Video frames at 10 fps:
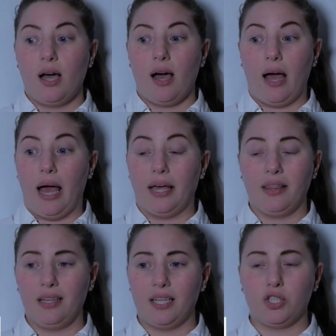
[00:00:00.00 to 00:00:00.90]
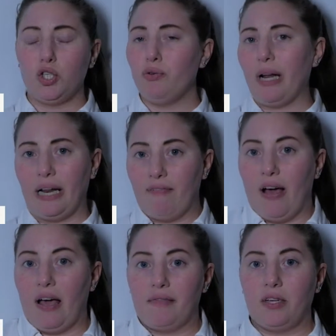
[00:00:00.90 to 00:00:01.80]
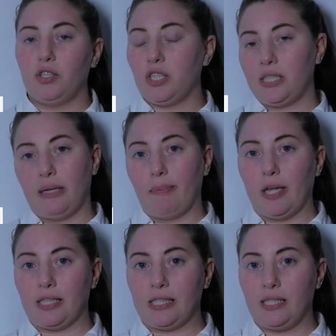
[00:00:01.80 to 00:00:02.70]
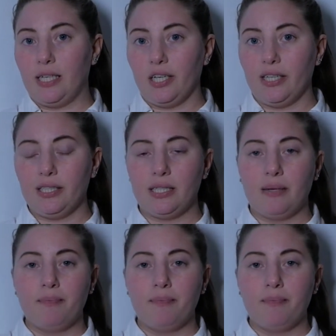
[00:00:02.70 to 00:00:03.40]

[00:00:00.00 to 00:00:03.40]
I think like $2.95, and they're just slip-on sneakers.